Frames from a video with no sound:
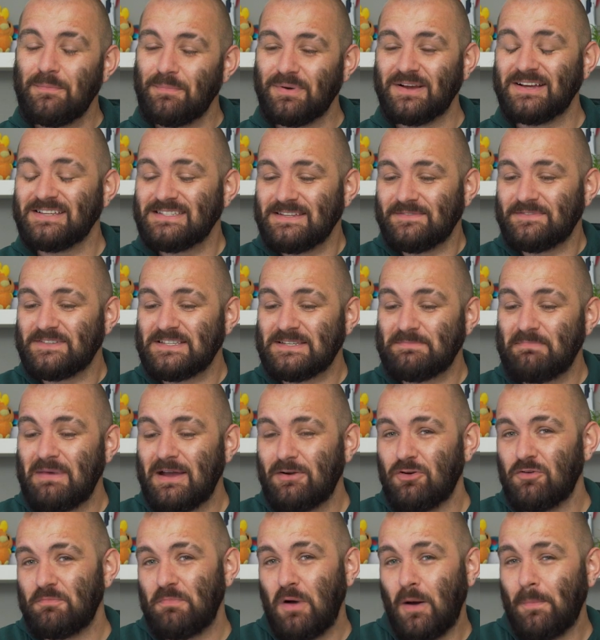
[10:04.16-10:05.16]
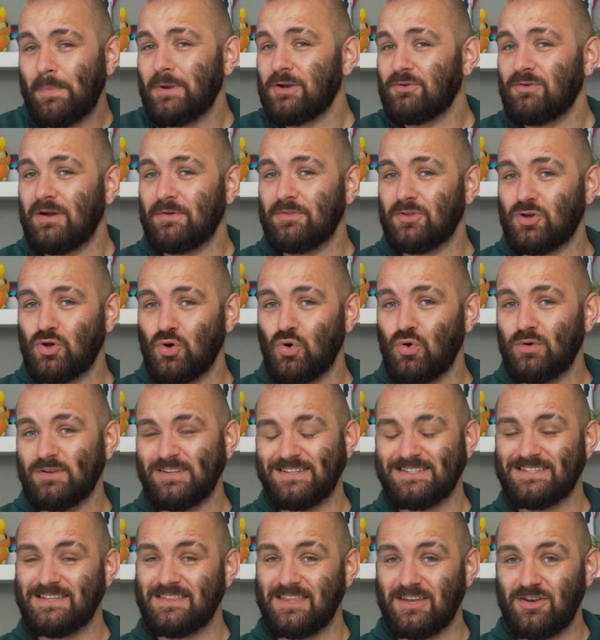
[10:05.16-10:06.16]
because if it's a matter of popping around the
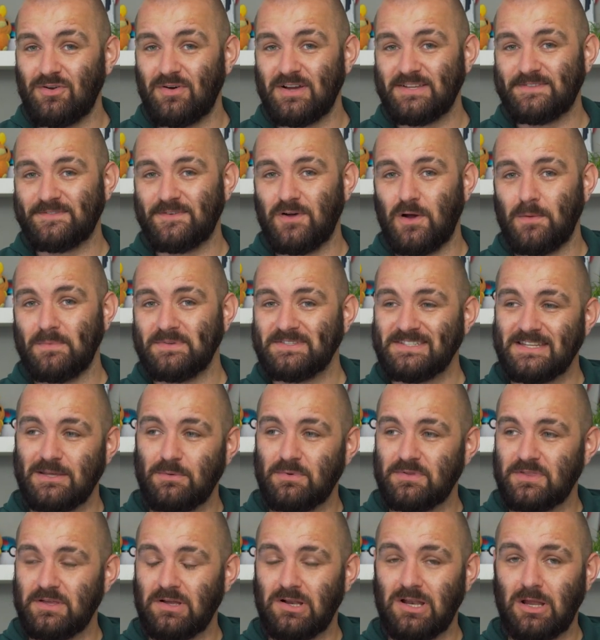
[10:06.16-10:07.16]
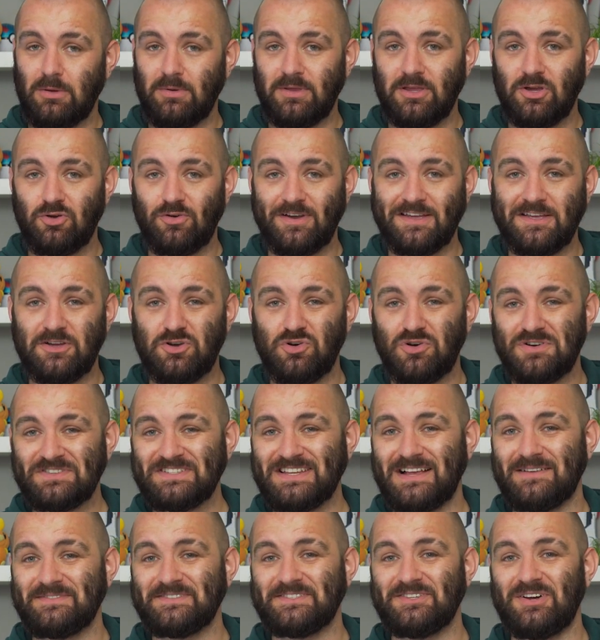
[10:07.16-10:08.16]
corner to the nice pharmacy with the glowing green cross
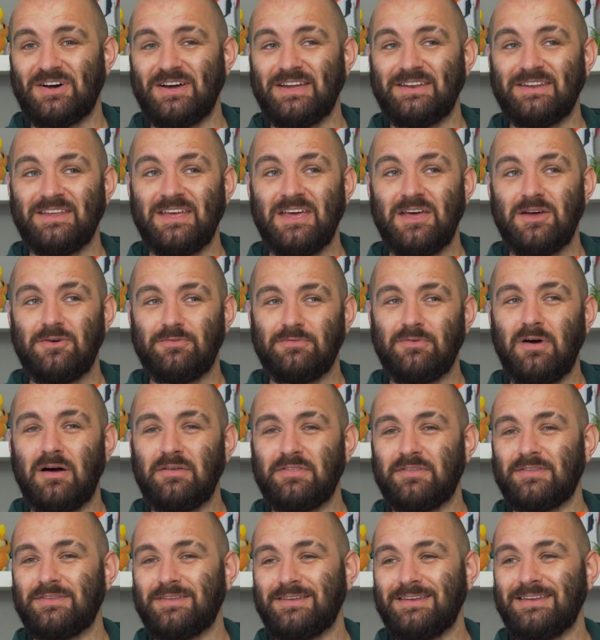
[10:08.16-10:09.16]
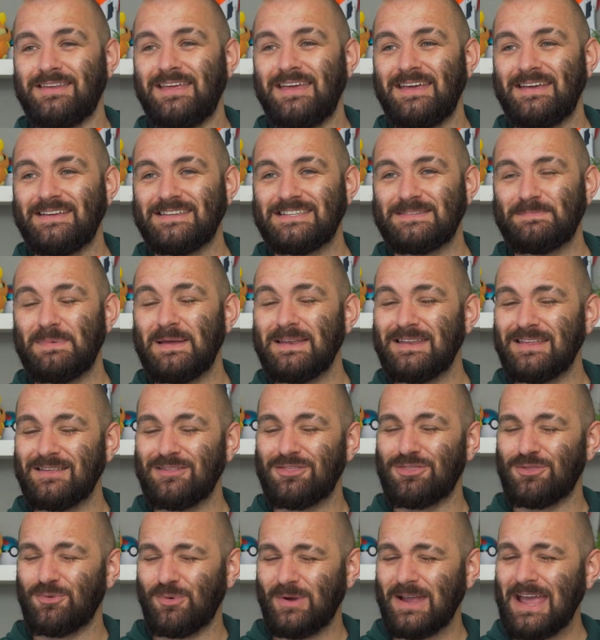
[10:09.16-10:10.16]
outside, rather than spending
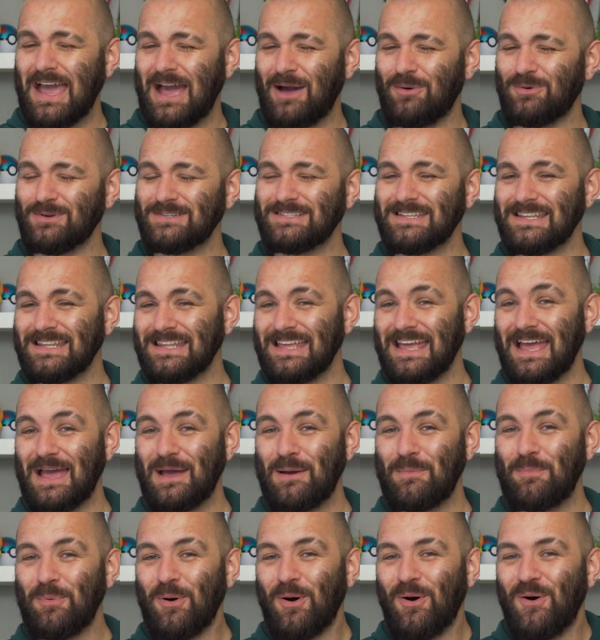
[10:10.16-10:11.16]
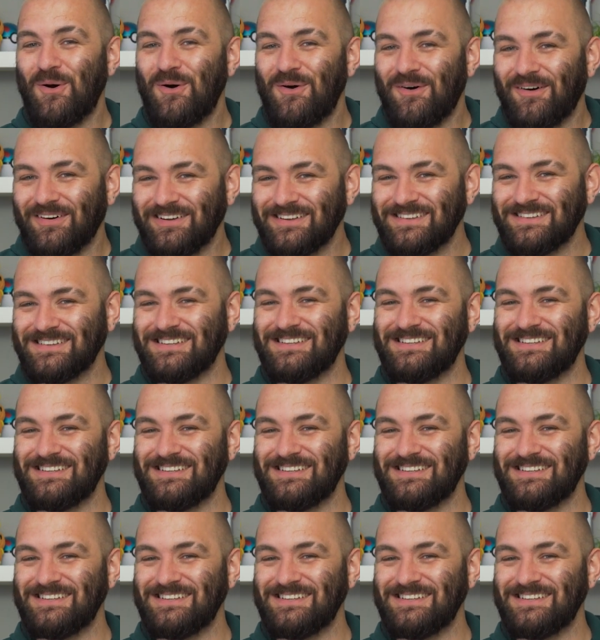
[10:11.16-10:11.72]
3 hours in the airport